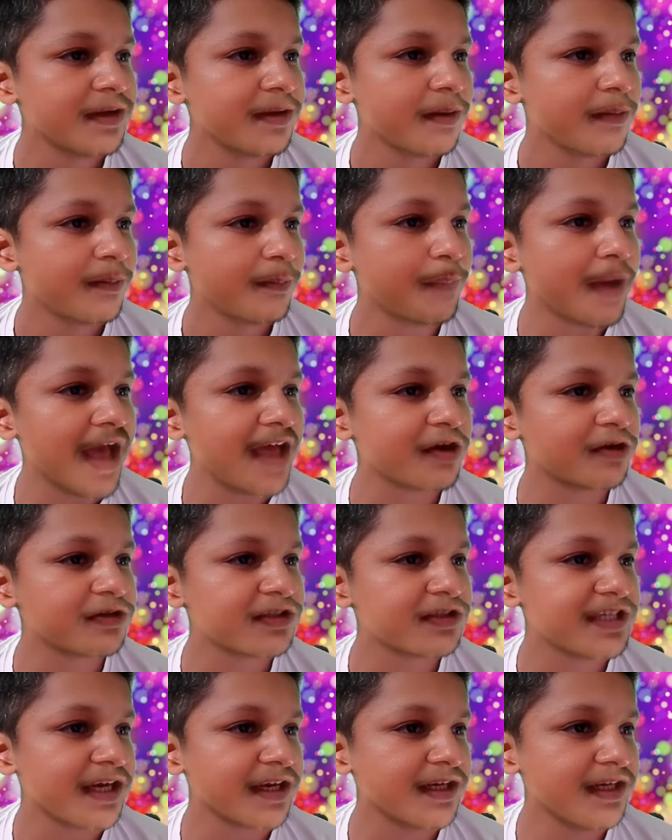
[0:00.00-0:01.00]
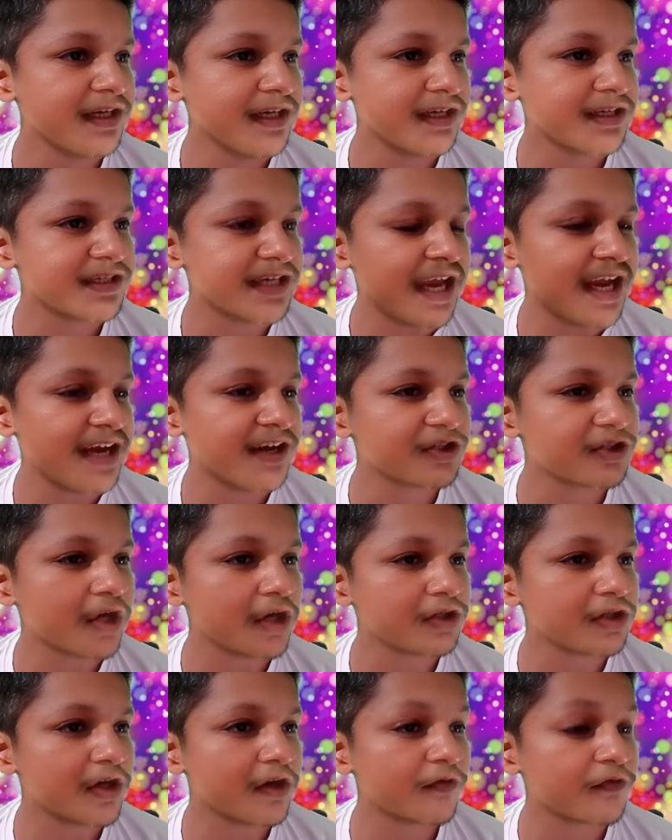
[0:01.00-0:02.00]
pyrotechnics and a
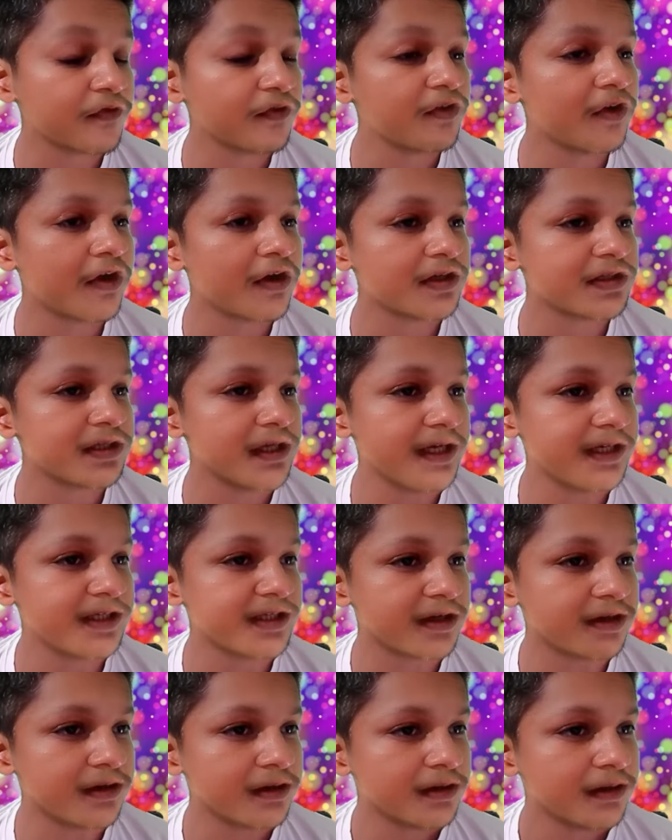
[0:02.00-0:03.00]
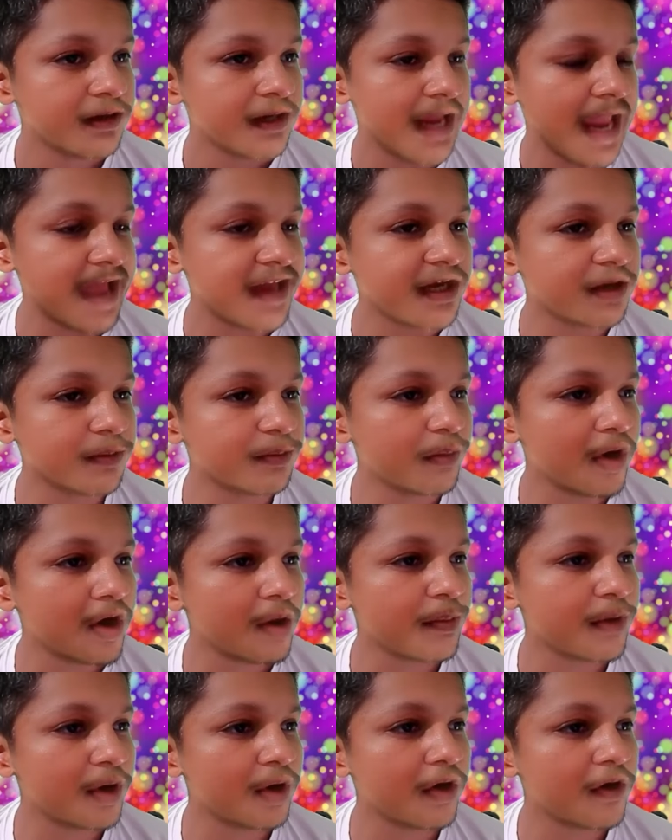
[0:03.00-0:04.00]
shot of nose later, and a
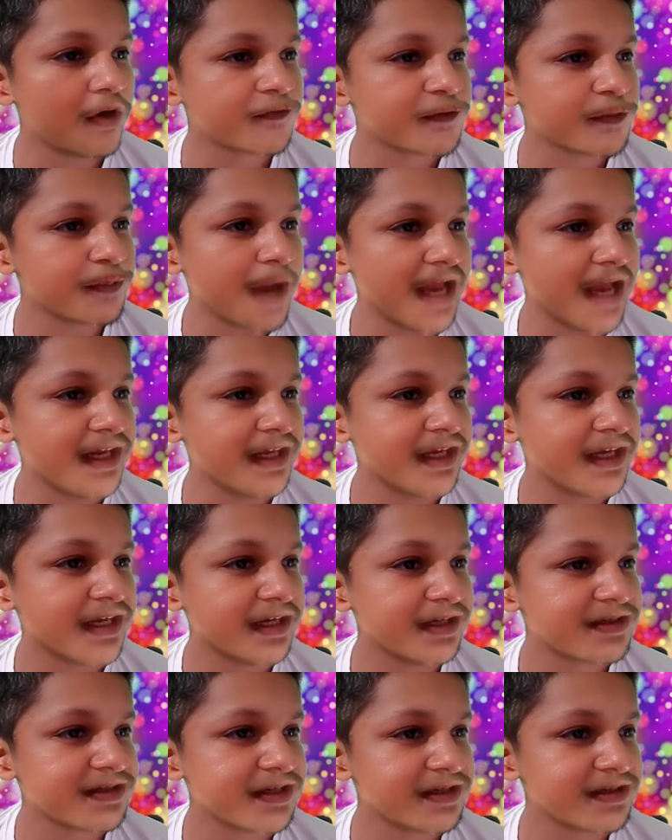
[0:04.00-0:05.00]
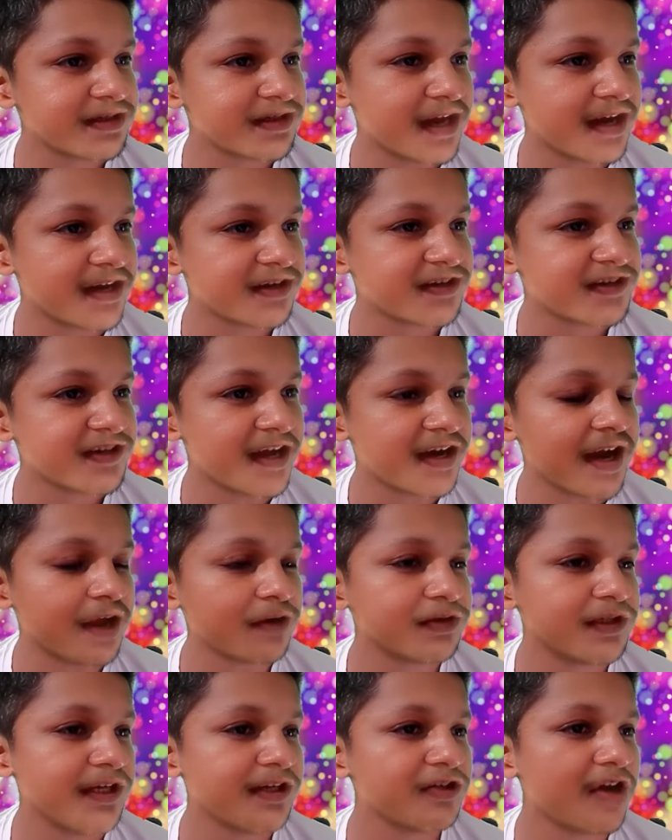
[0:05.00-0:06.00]
mob of smiling kids is
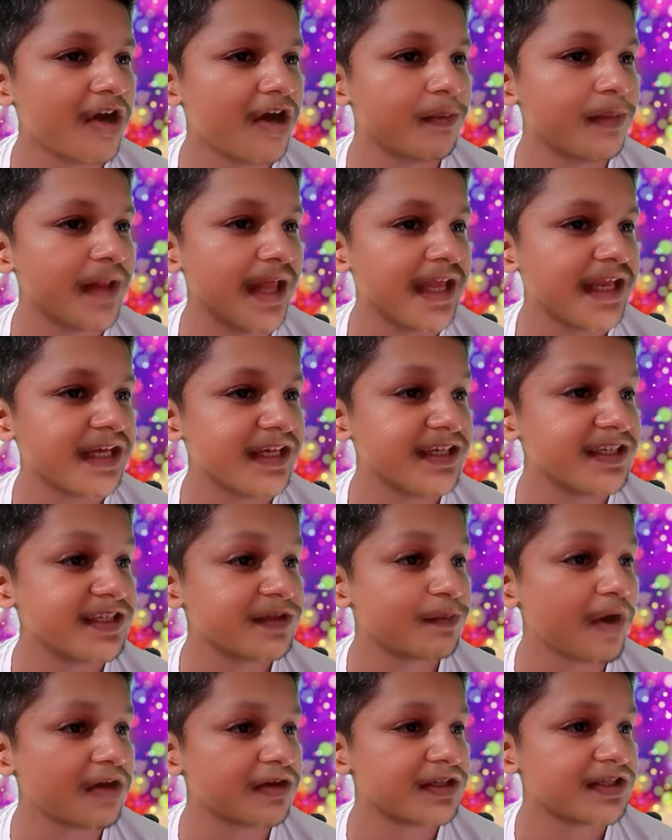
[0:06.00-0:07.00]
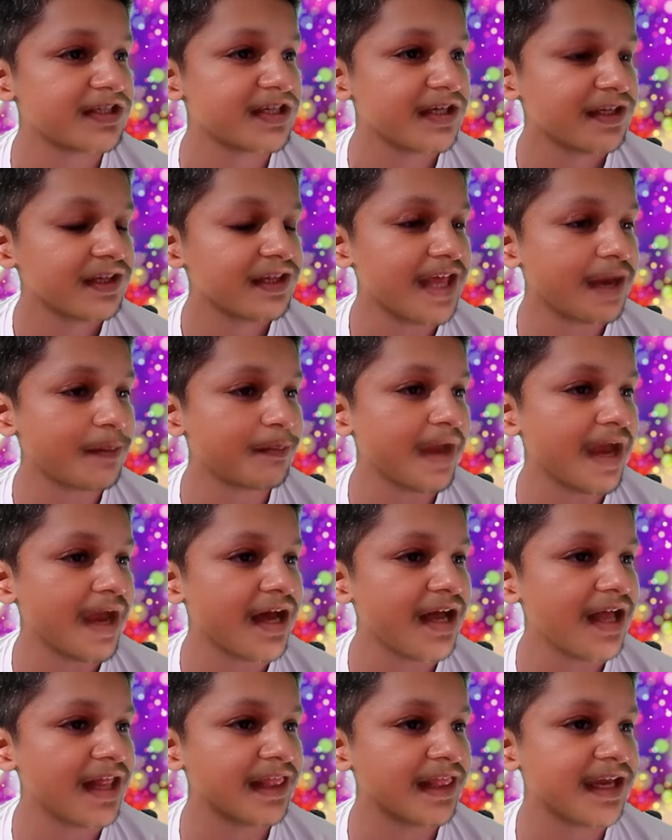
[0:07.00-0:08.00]
surrounding Dom like he's brought them
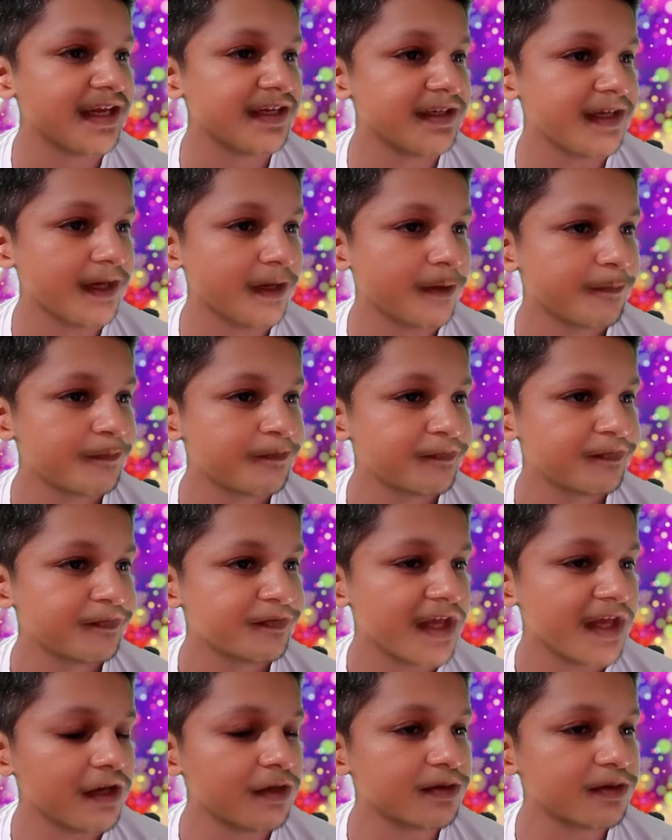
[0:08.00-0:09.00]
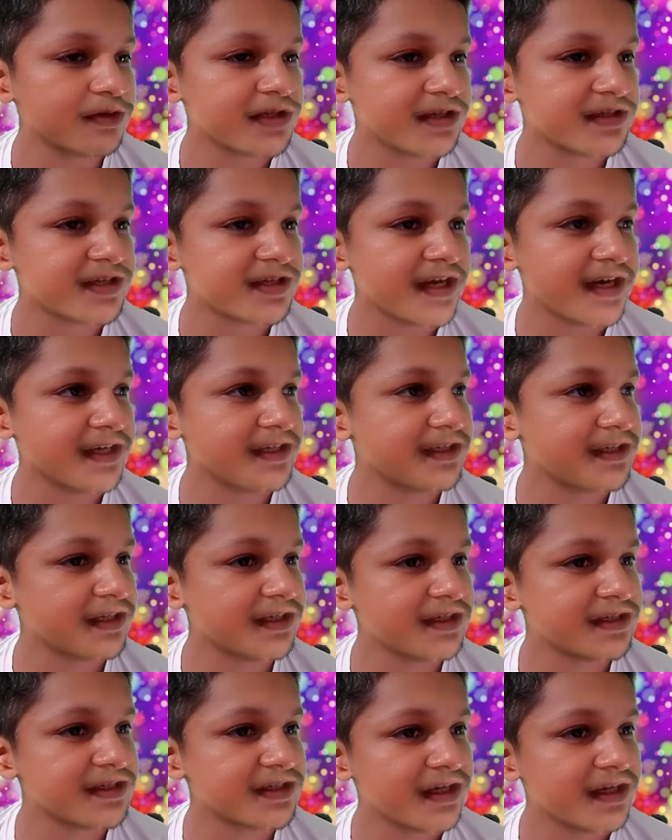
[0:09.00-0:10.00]
all candy. The loser
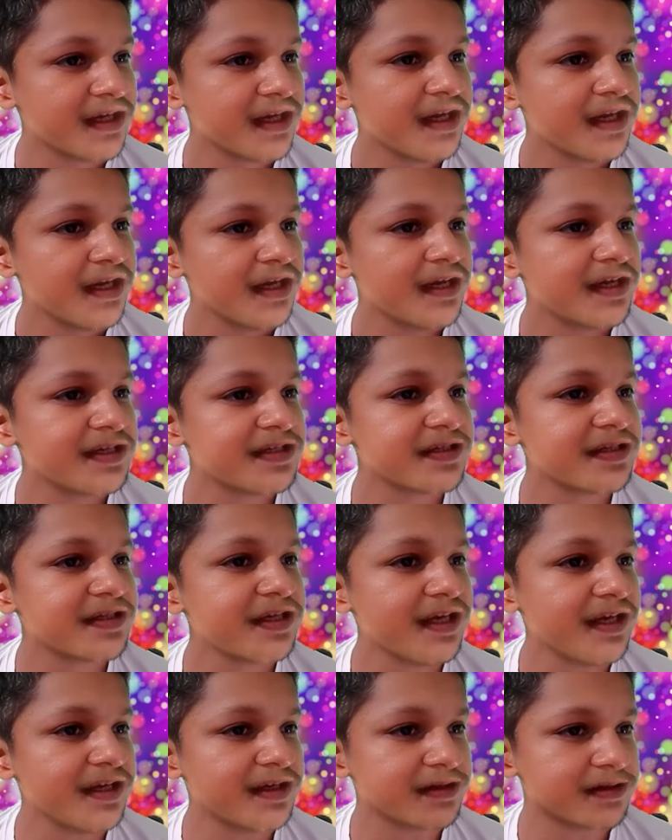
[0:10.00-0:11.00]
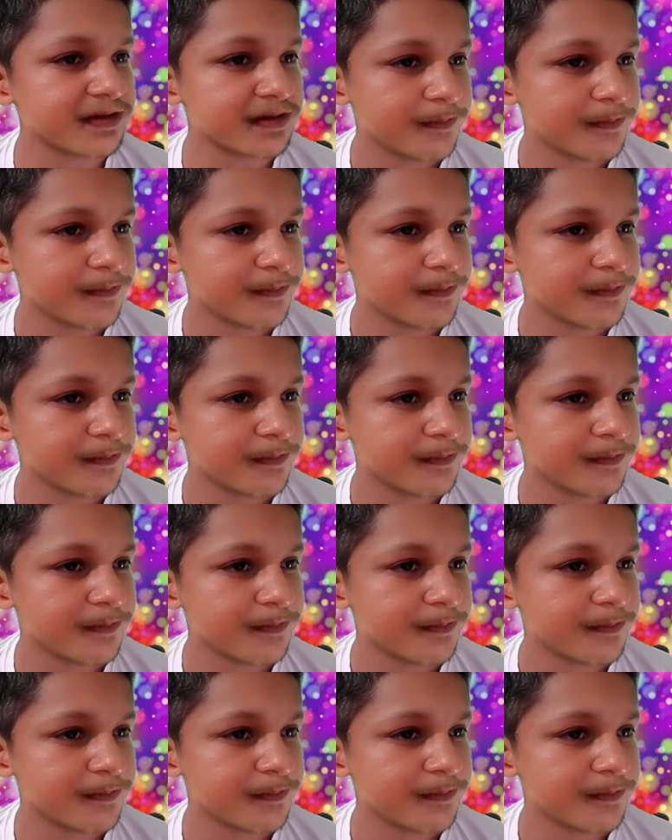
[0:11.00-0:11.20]
surrenders his keys.